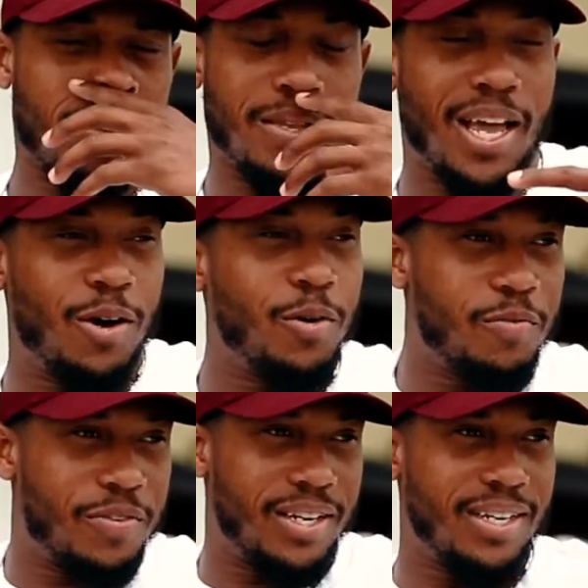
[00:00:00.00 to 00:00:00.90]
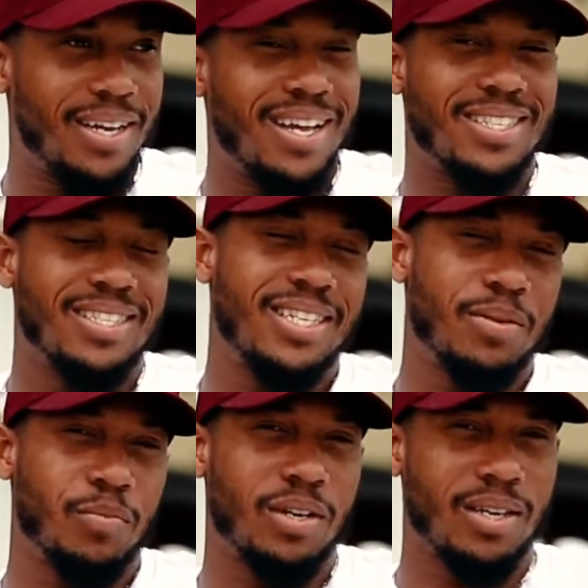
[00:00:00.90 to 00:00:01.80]
yeah, hopefully as a
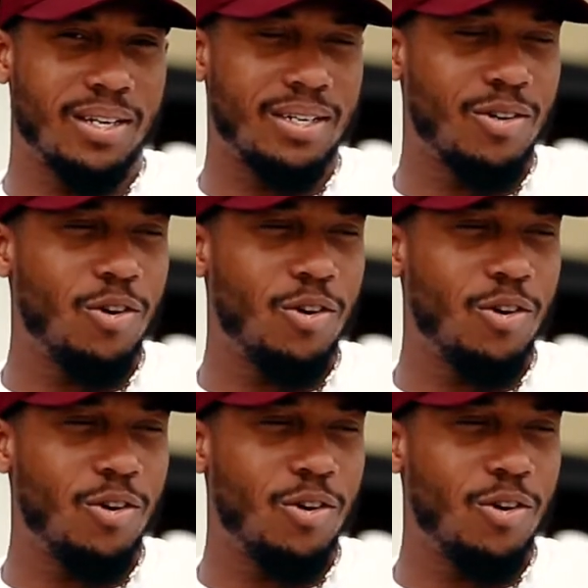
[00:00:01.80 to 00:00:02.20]
team we can